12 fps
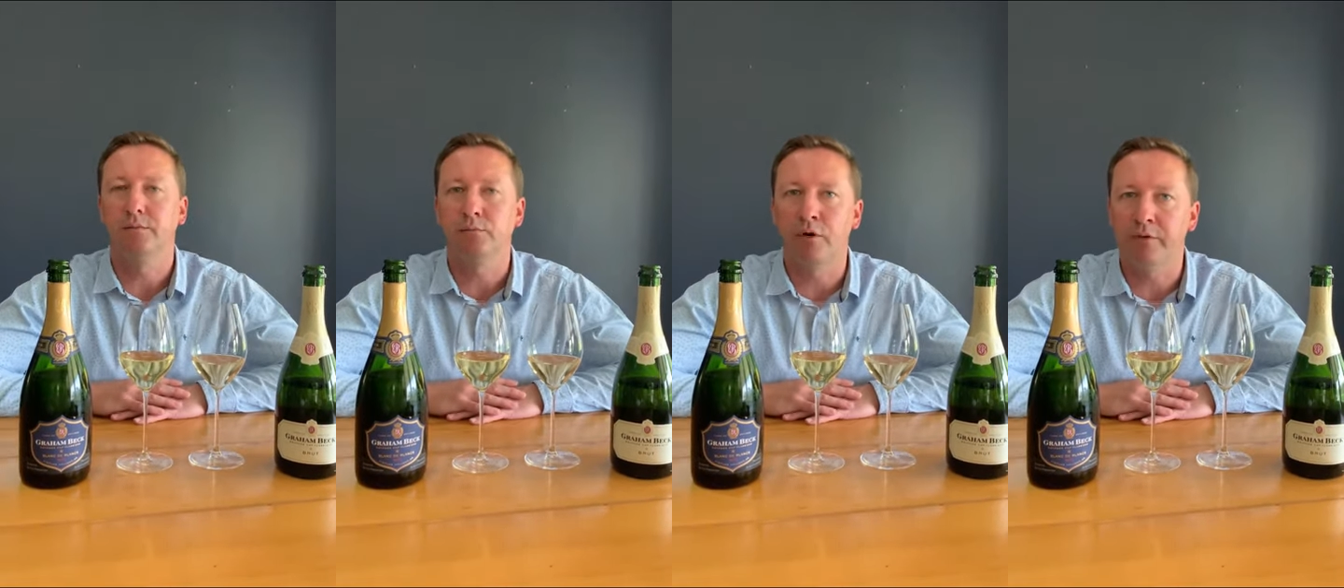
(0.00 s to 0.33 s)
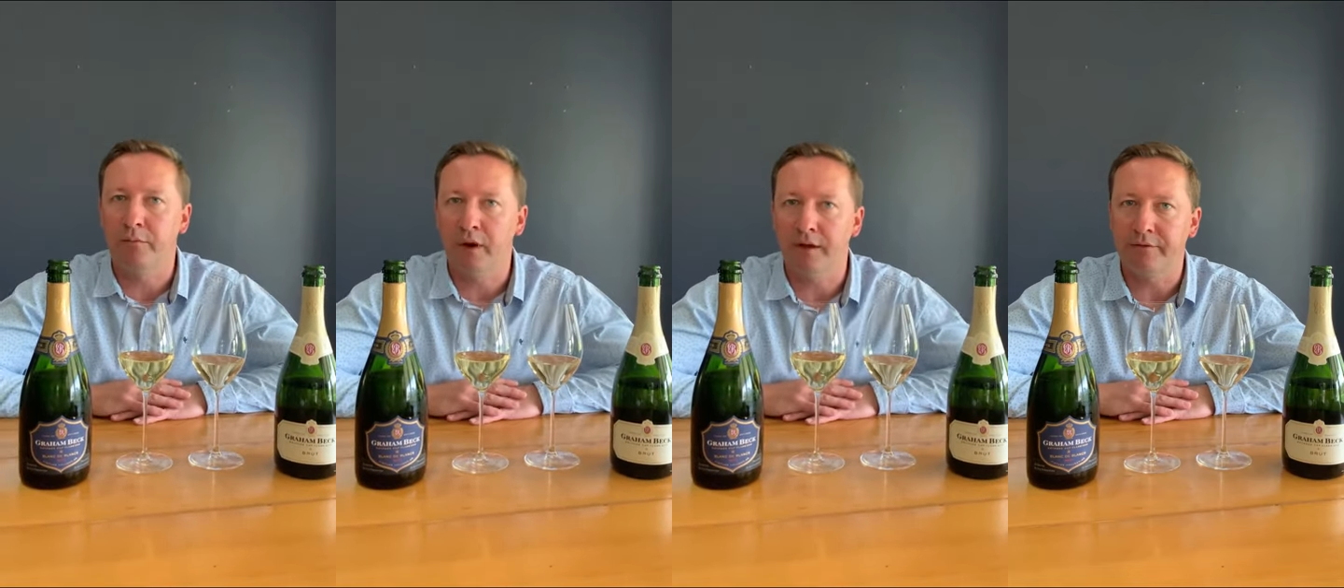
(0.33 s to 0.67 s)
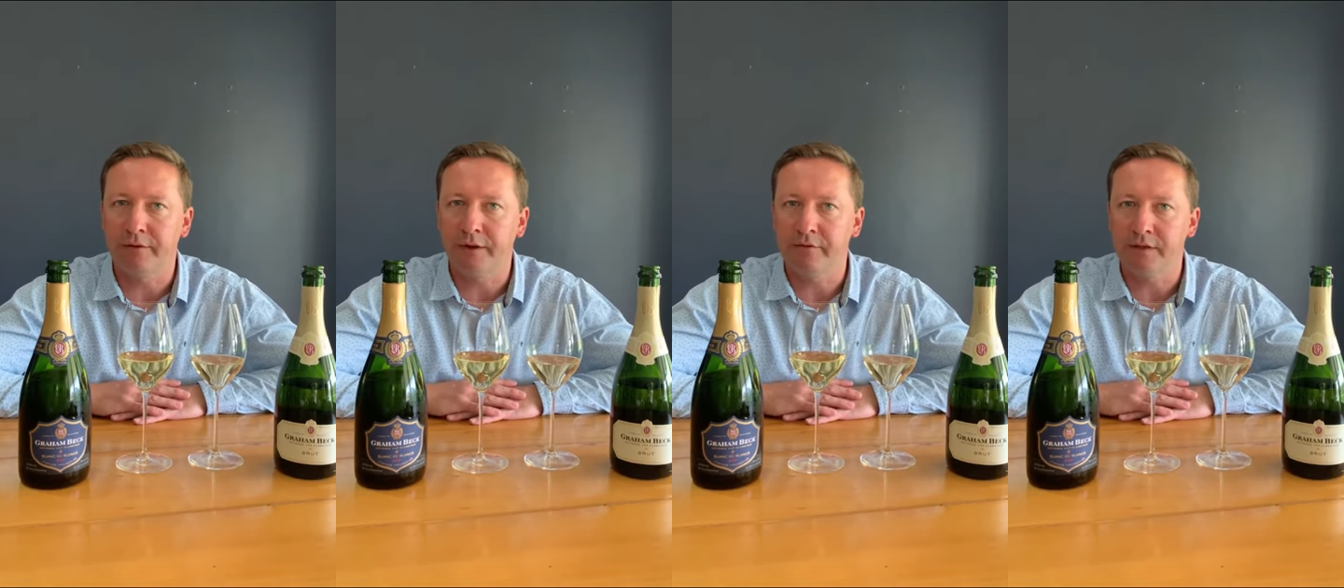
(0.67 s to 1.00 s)
one of my
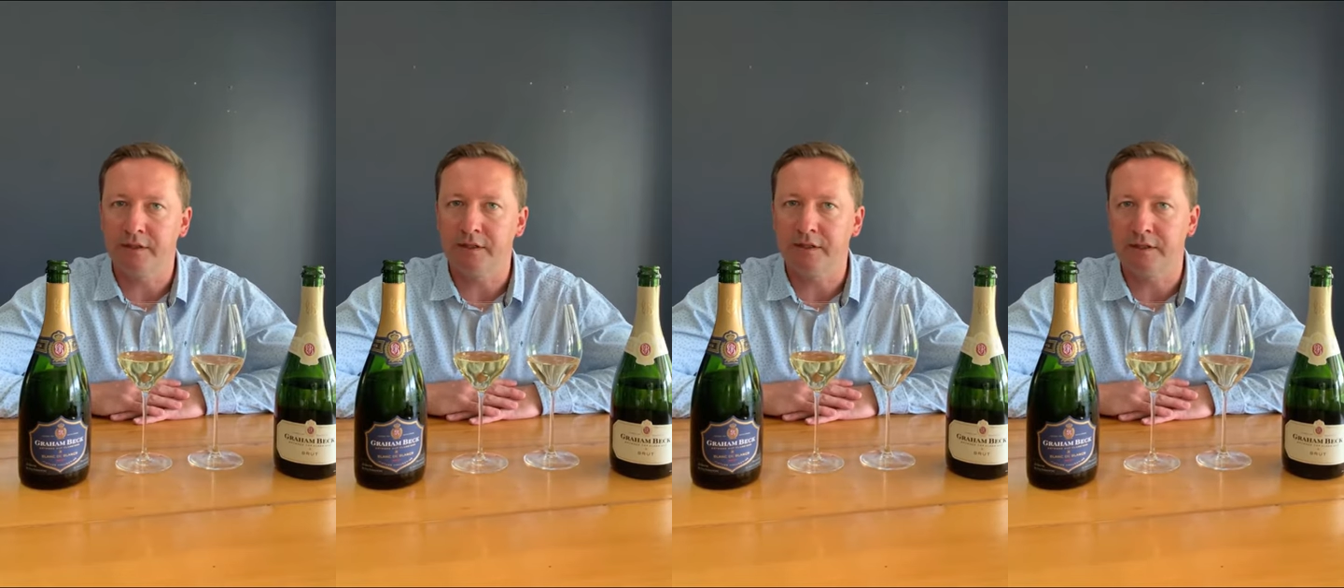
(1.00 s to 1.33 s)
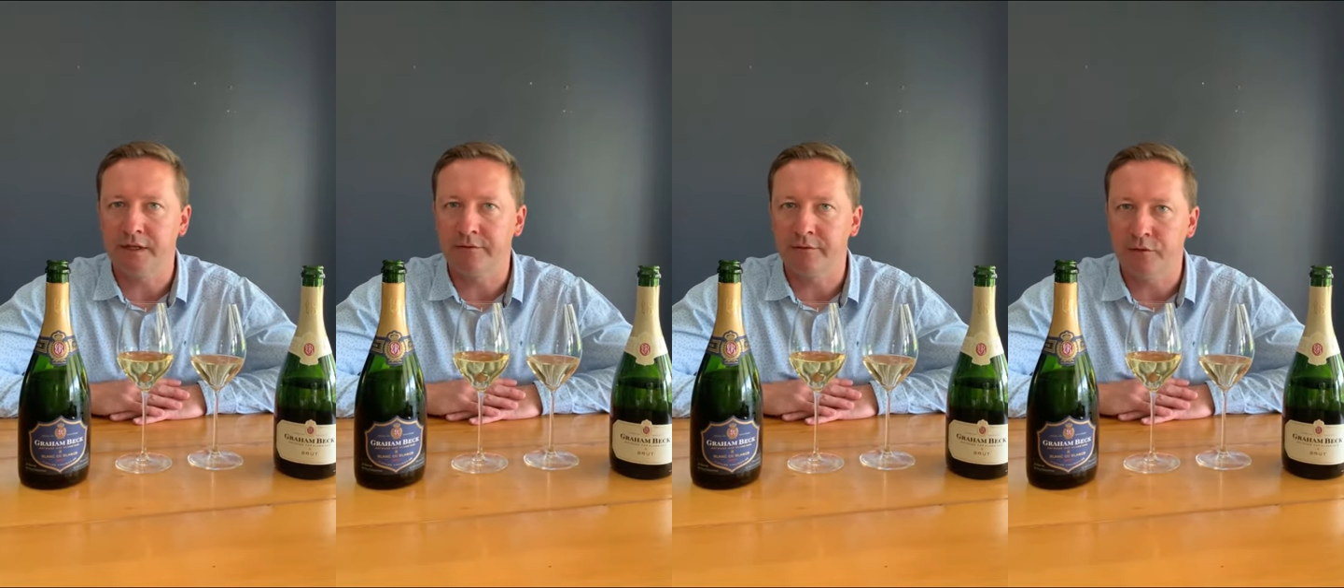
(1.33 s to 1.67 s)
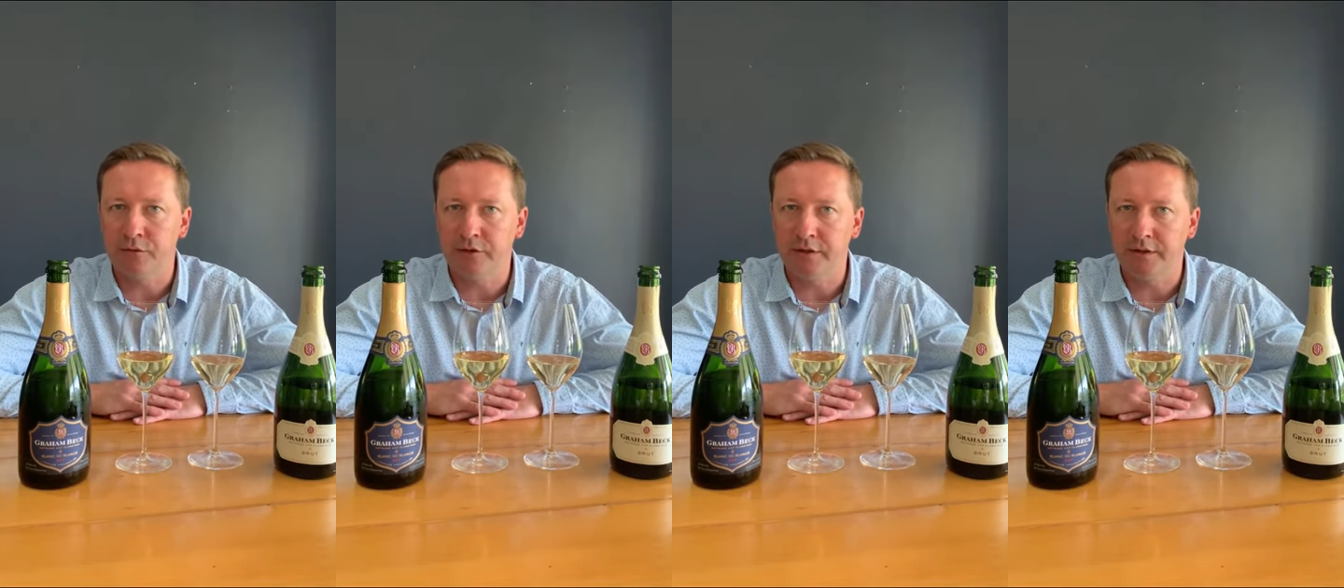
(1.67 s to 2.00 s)
favorites since I've
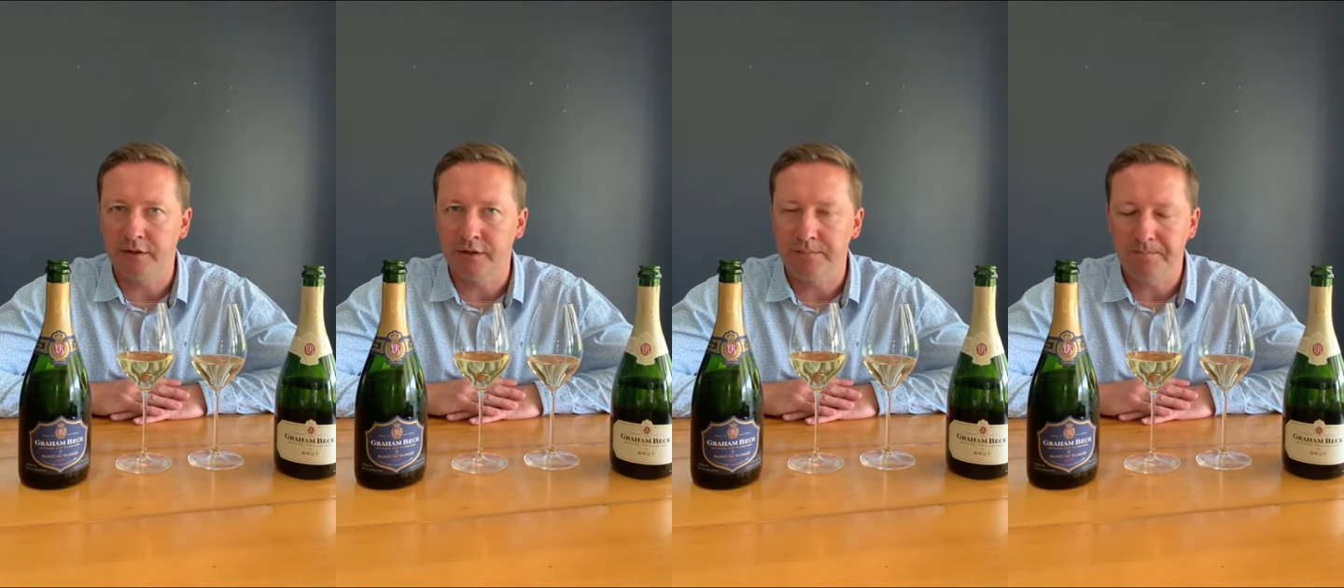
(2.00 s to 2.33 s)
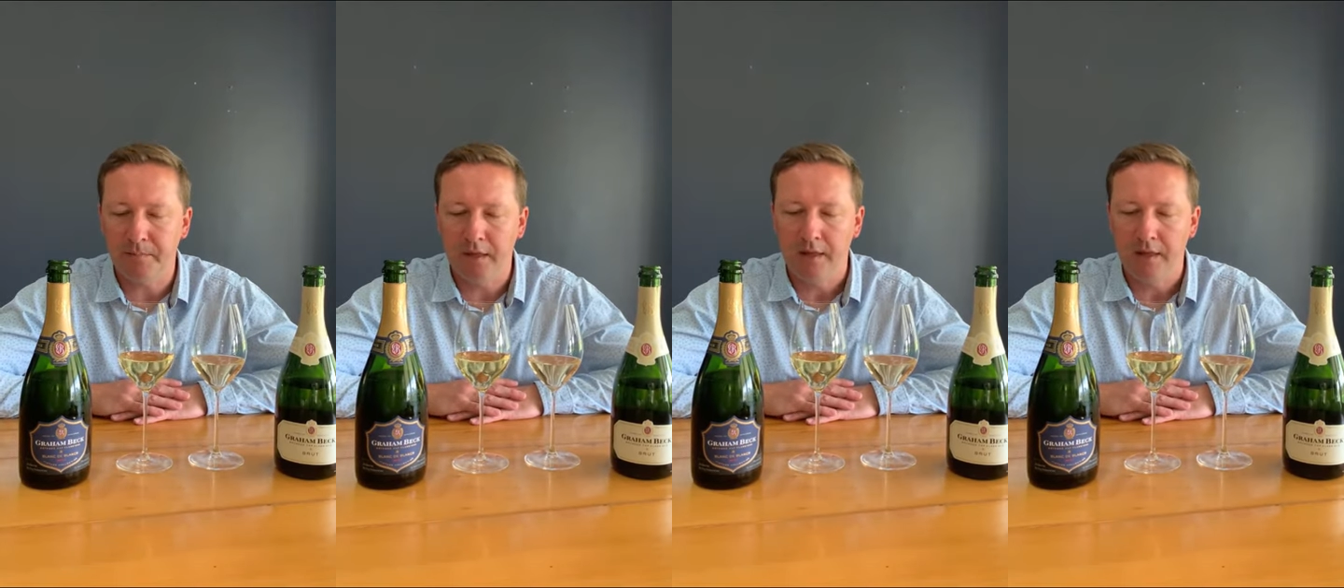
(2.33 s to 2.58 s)
joined the team,